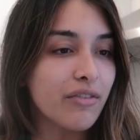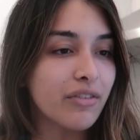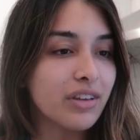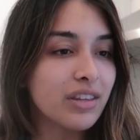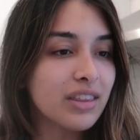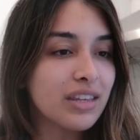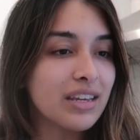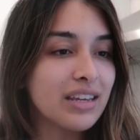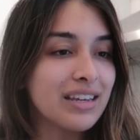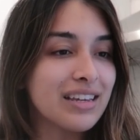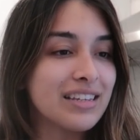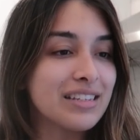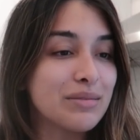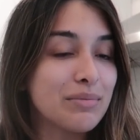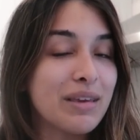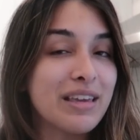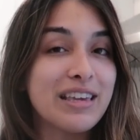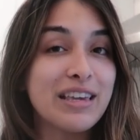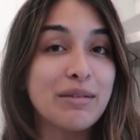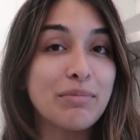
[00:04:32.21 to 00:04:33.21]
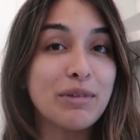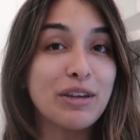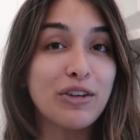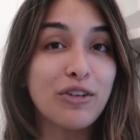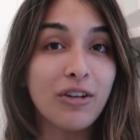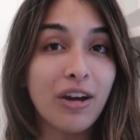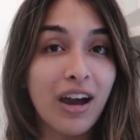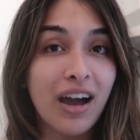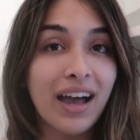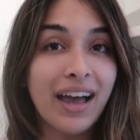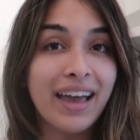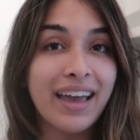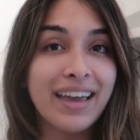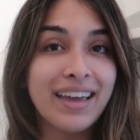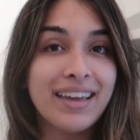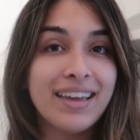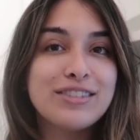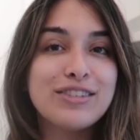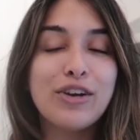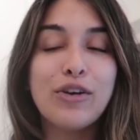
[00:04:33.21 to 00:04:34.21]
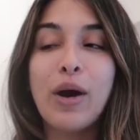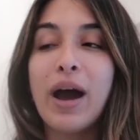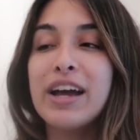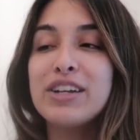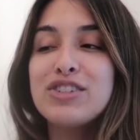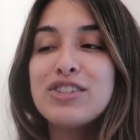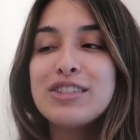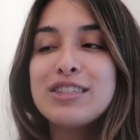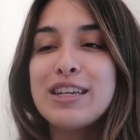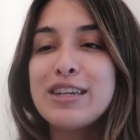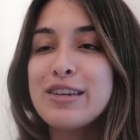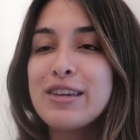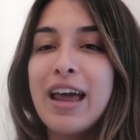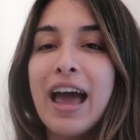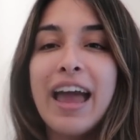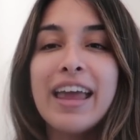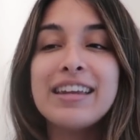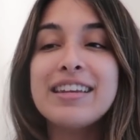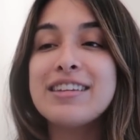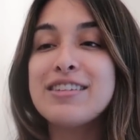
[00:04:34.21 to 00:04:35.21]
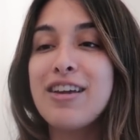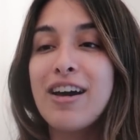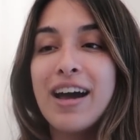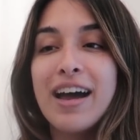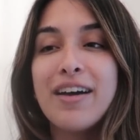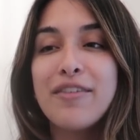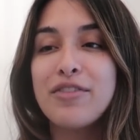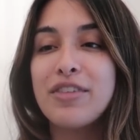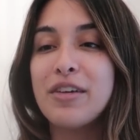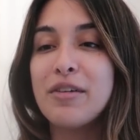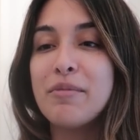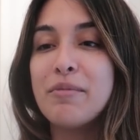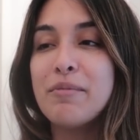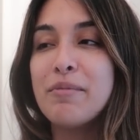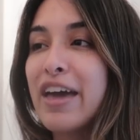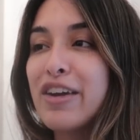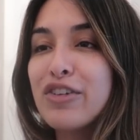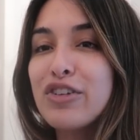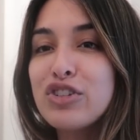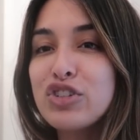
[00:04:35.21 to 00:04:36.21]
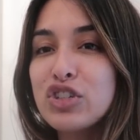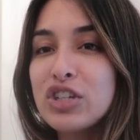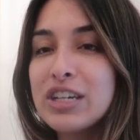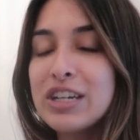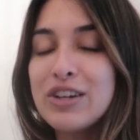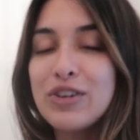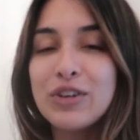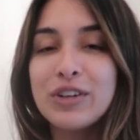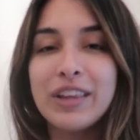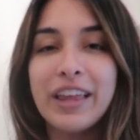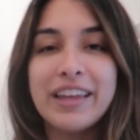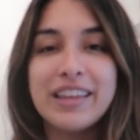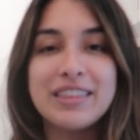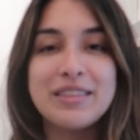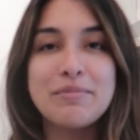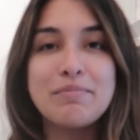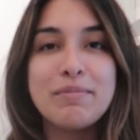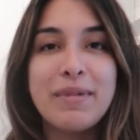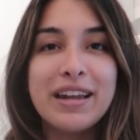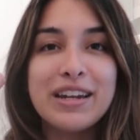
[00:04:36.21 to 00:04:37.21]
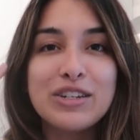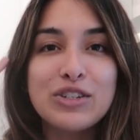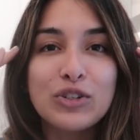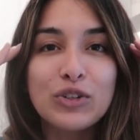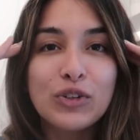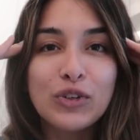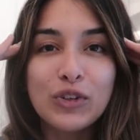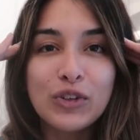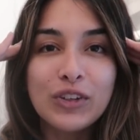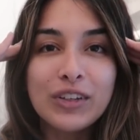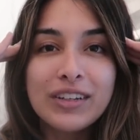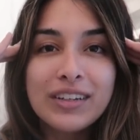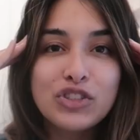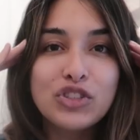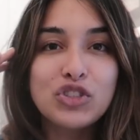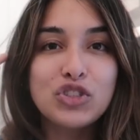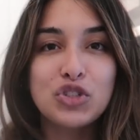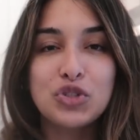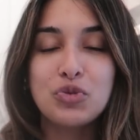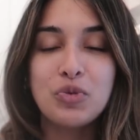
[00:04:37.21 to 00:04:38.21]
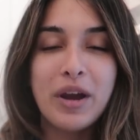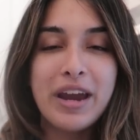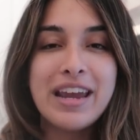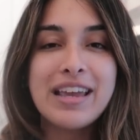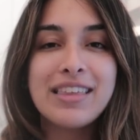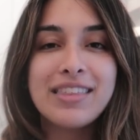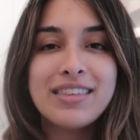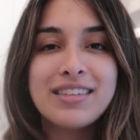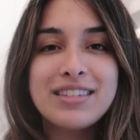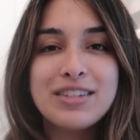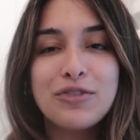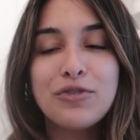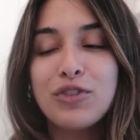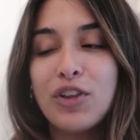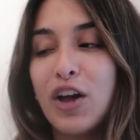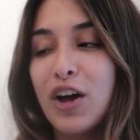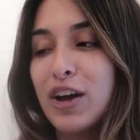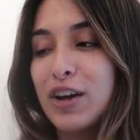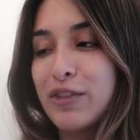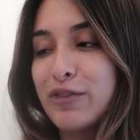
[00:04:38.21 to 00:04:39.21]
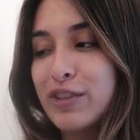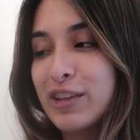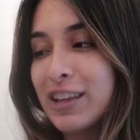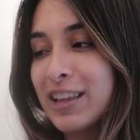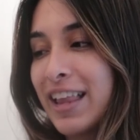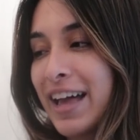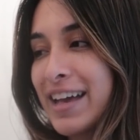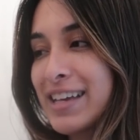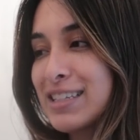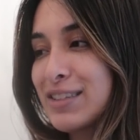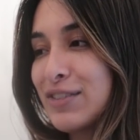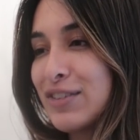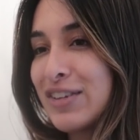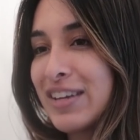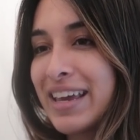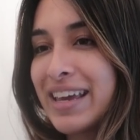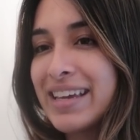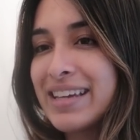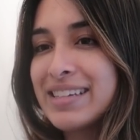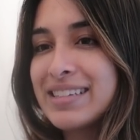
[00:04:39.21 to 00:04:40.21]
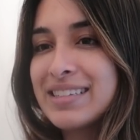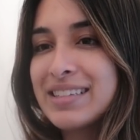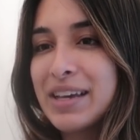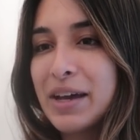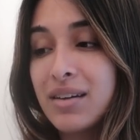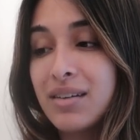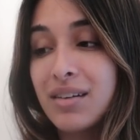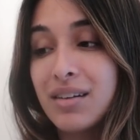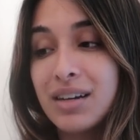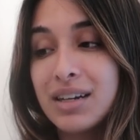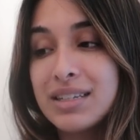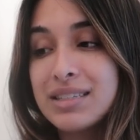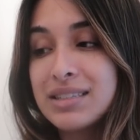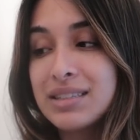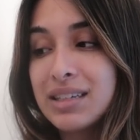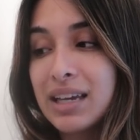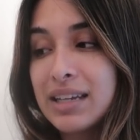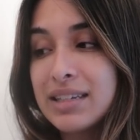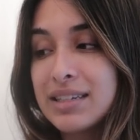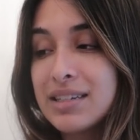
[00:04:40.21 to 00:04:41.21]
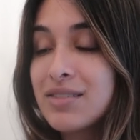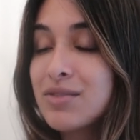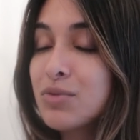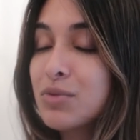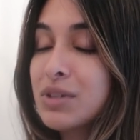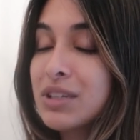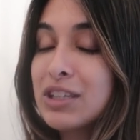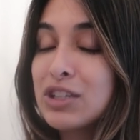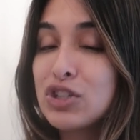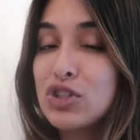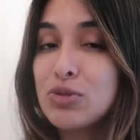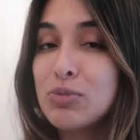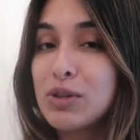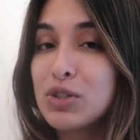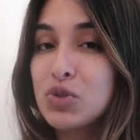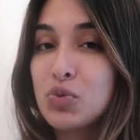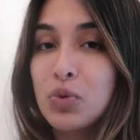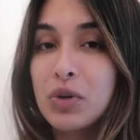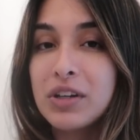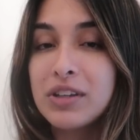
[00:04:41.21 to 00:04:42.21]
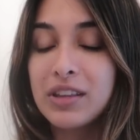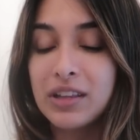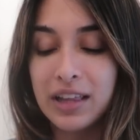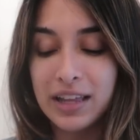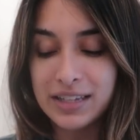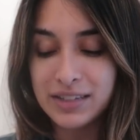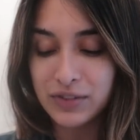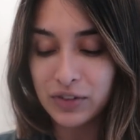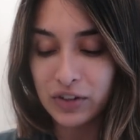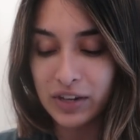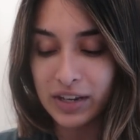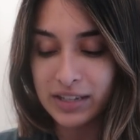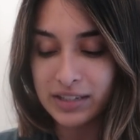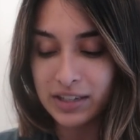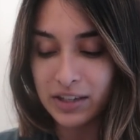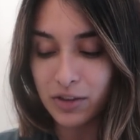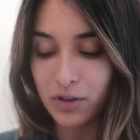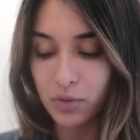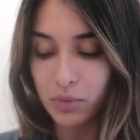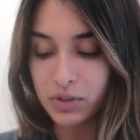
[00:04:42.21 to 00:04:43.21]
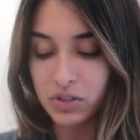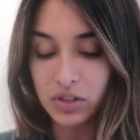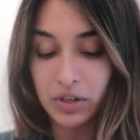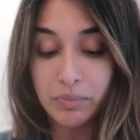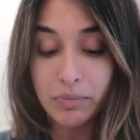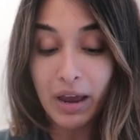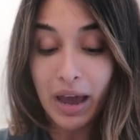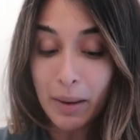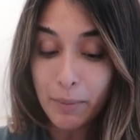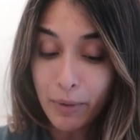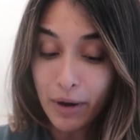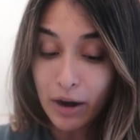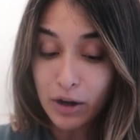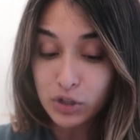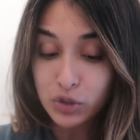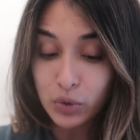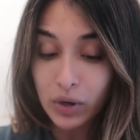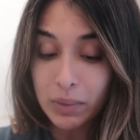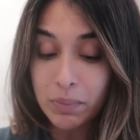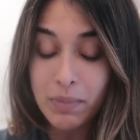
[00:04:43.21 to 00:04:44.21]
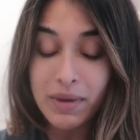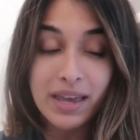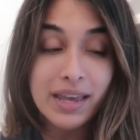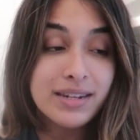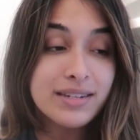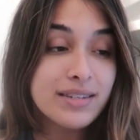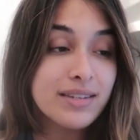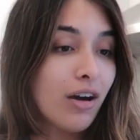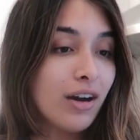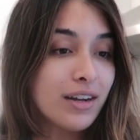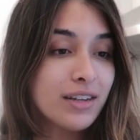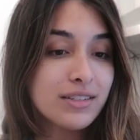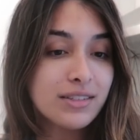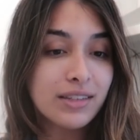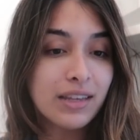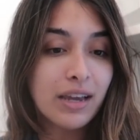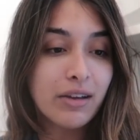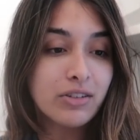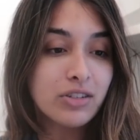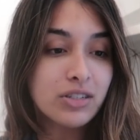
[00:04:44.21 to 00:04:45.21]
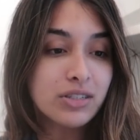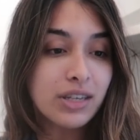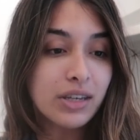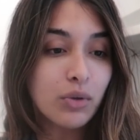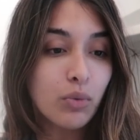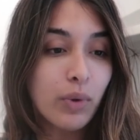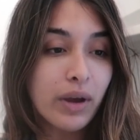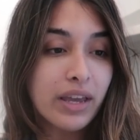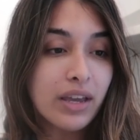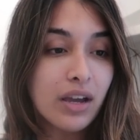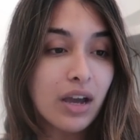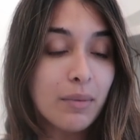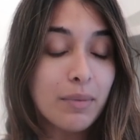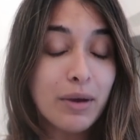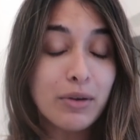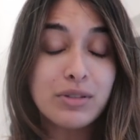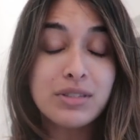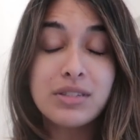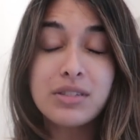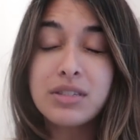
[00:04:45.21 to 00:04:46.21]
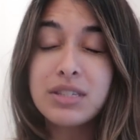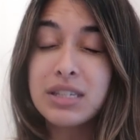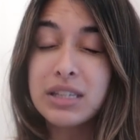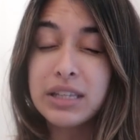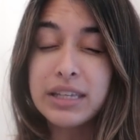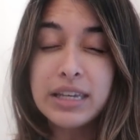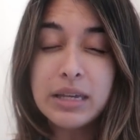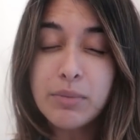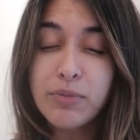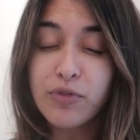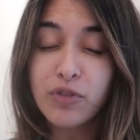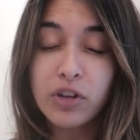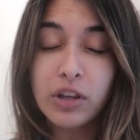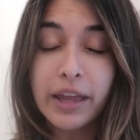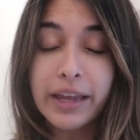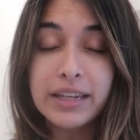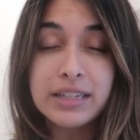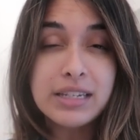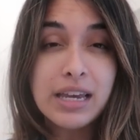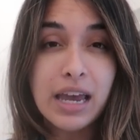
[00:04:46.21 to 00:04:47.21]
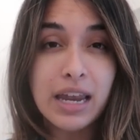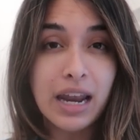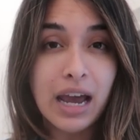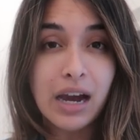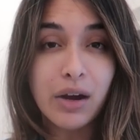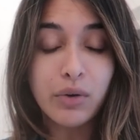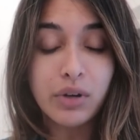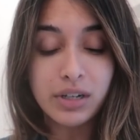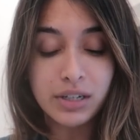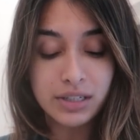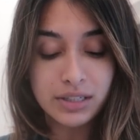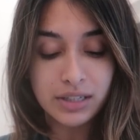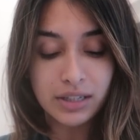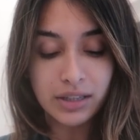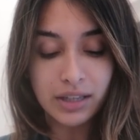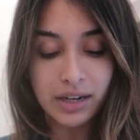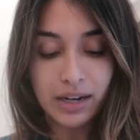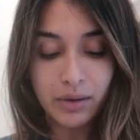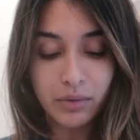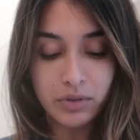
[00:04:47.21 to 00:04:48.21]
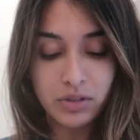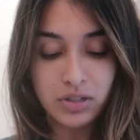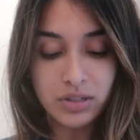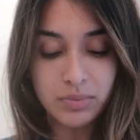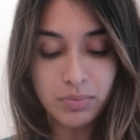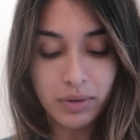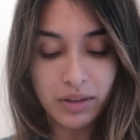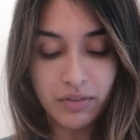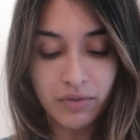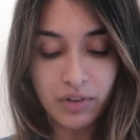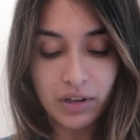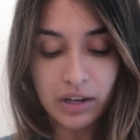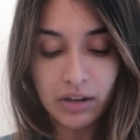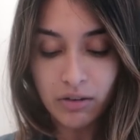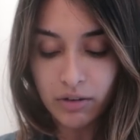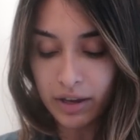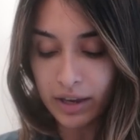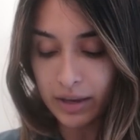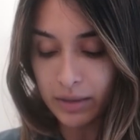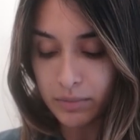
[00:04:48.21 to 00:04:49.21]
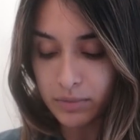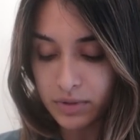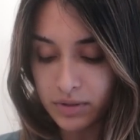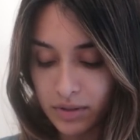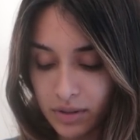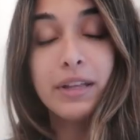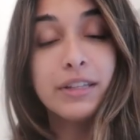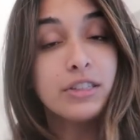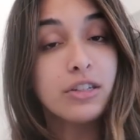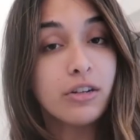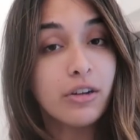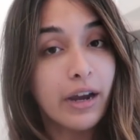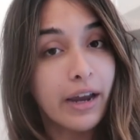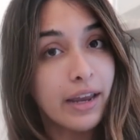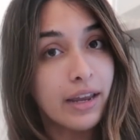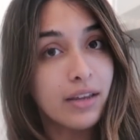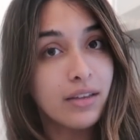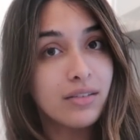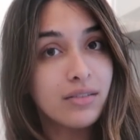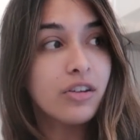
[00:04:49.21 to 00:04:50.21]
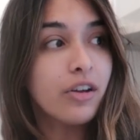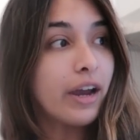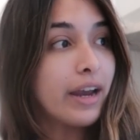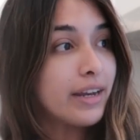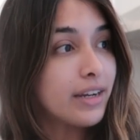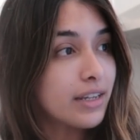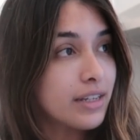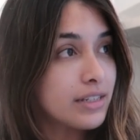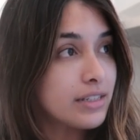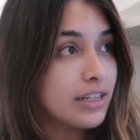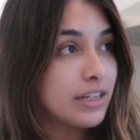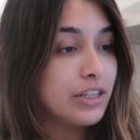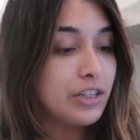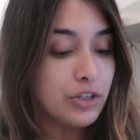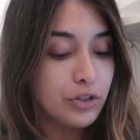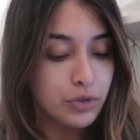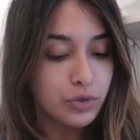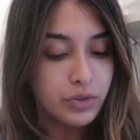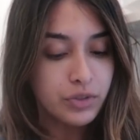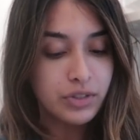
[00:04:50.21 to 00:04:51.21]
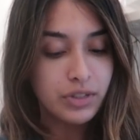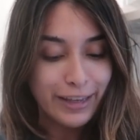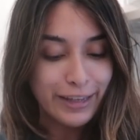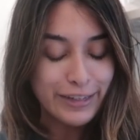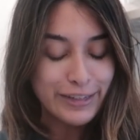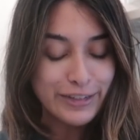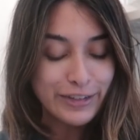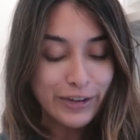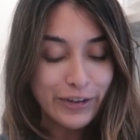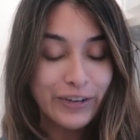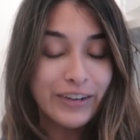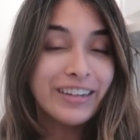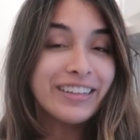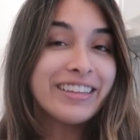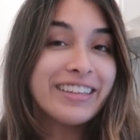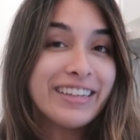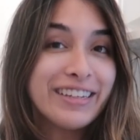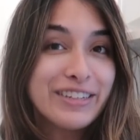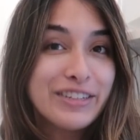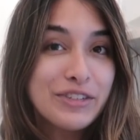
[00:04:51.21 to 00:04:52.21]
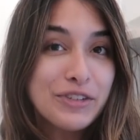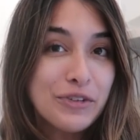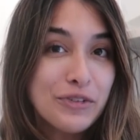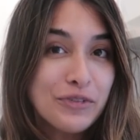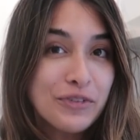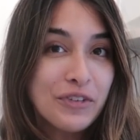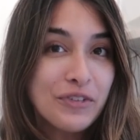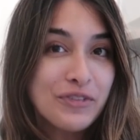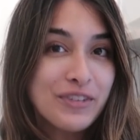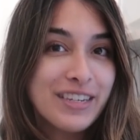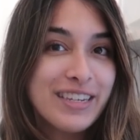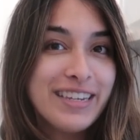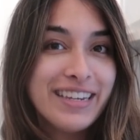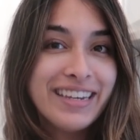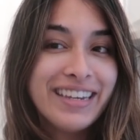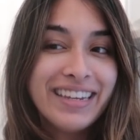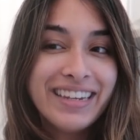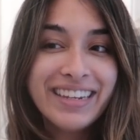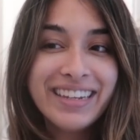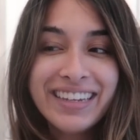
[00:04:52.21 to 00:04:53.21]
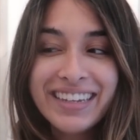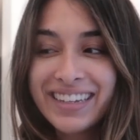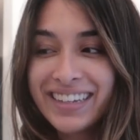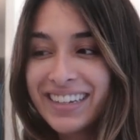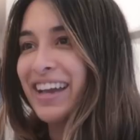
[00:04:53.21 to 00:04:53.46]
everything is making me cry. So I did not have the energy or like the mental strength to vlog for the last few days. And honestly, I didn't really do much work the last few days either, which I'm not proud to admit. Honestly, I would just like wake up, I would sleep for like 10 hours and then I would just play video games. That's all right, the grind continues. It's currently 2:15.